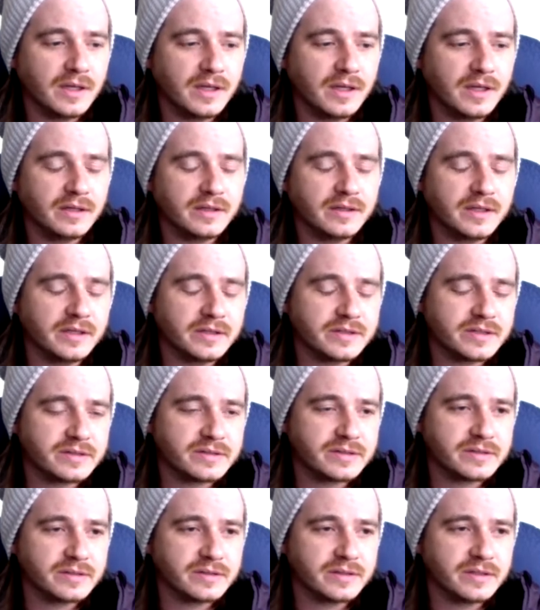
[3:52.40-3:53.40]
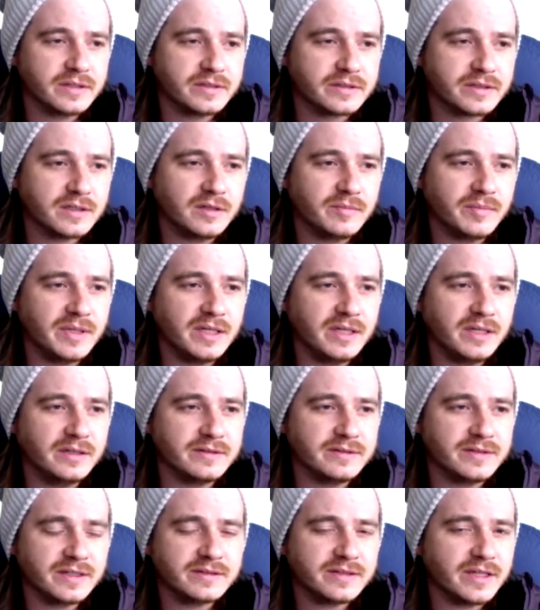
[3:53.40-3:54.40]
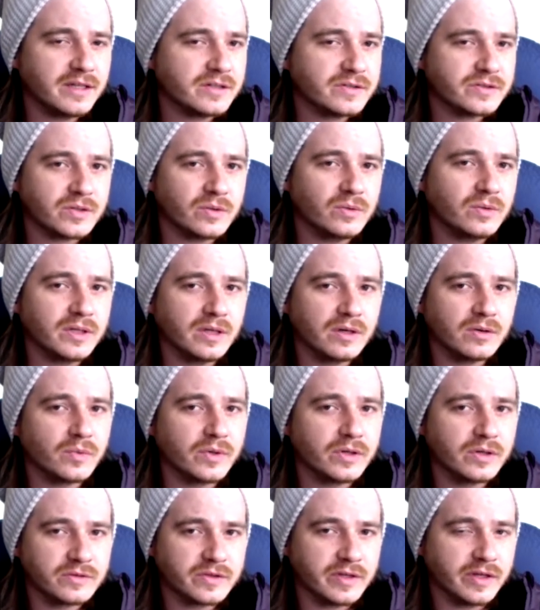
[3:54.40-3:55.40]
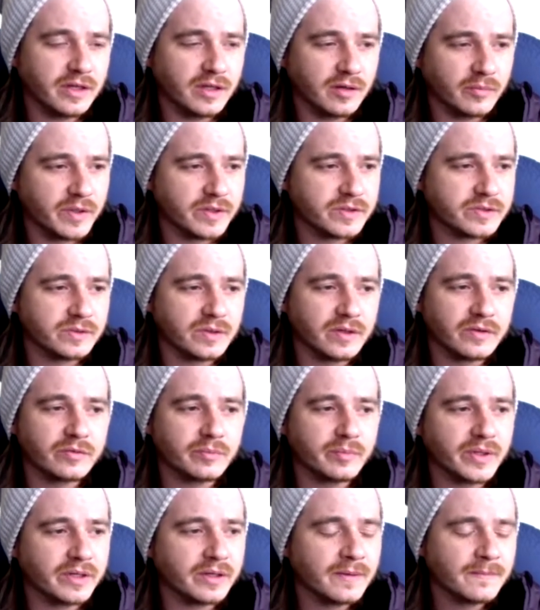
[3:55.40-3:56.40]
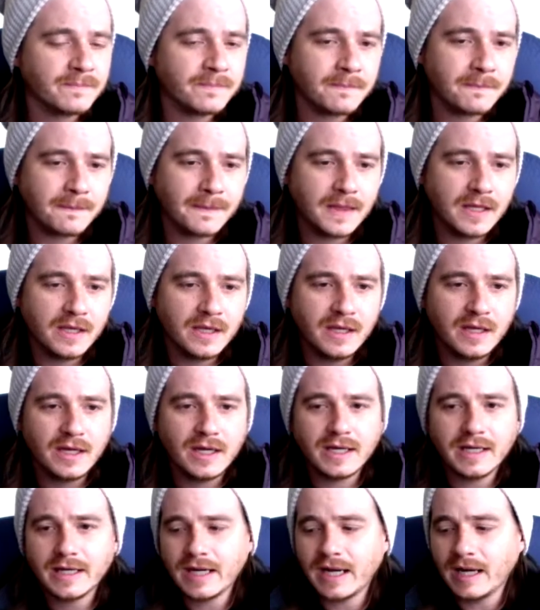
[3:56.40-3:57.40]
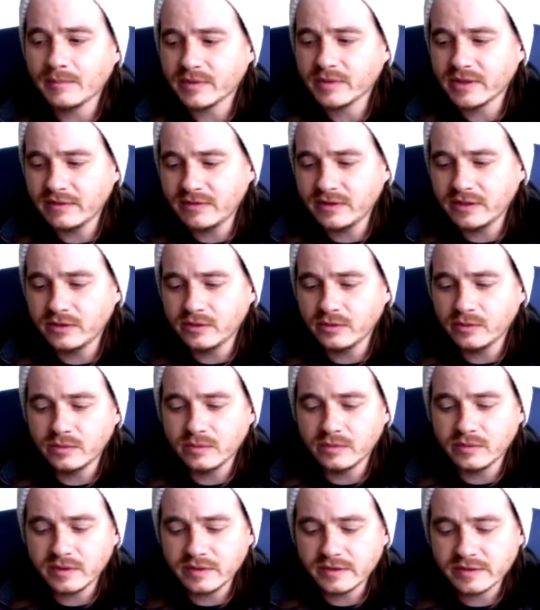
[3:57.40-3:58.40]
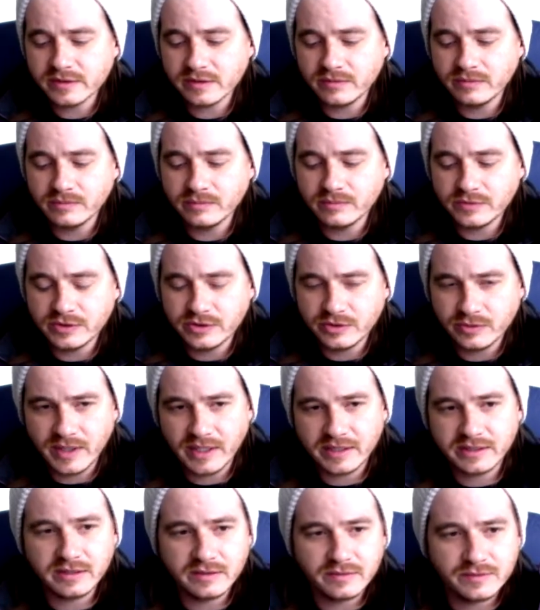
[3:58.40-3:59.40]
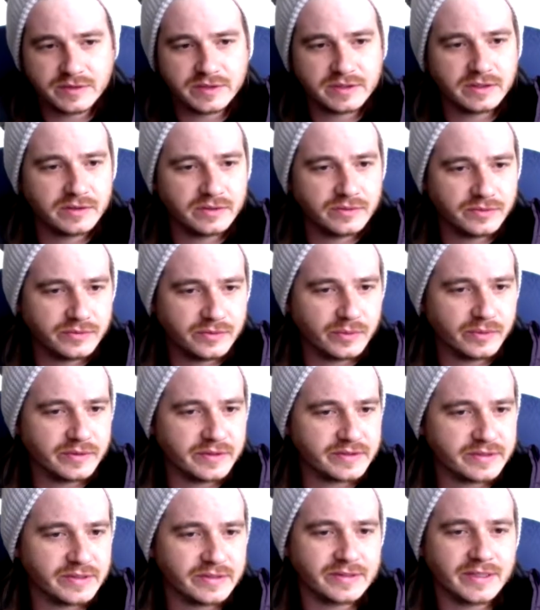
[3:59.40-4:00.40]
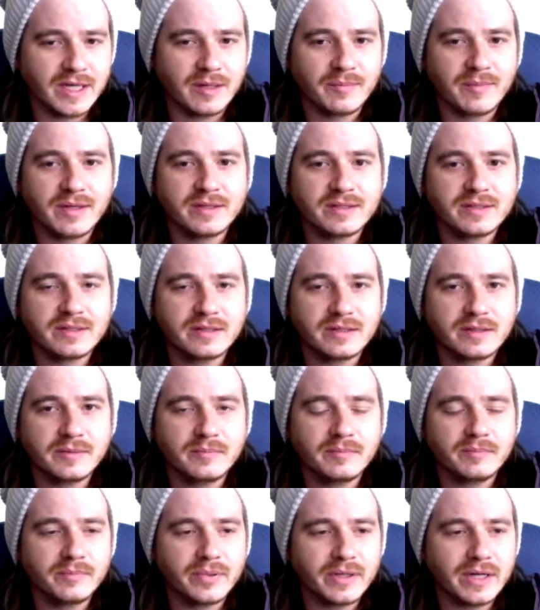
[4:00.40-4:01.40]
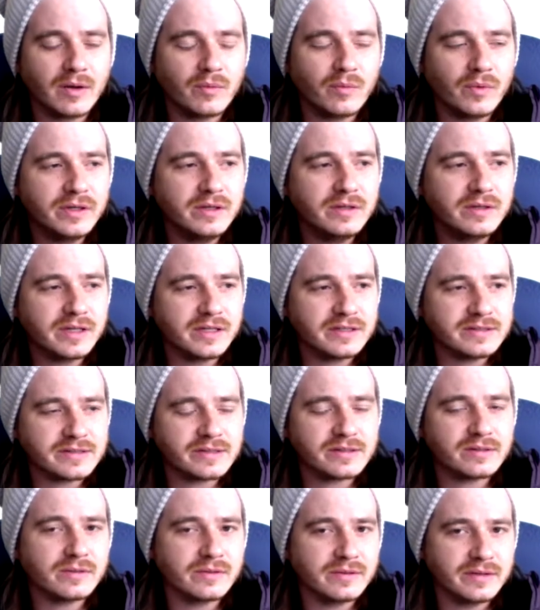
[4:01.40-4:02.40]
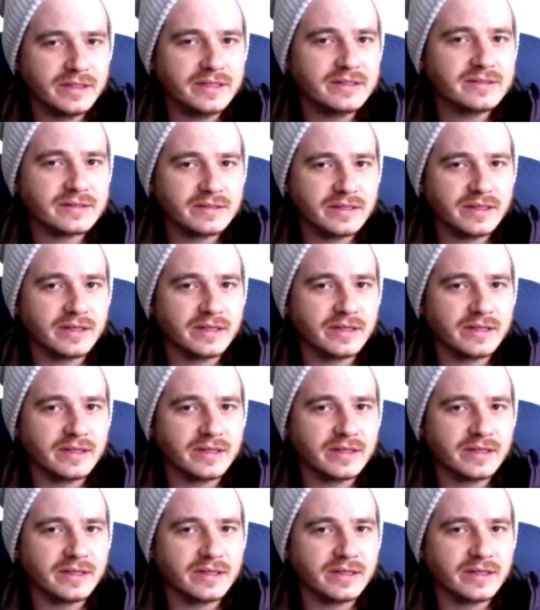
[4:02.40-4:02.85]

And it's going to be dictated solely on what you're taking a picture of. But I'm giving you some directives for this assignment, but I want you to consider these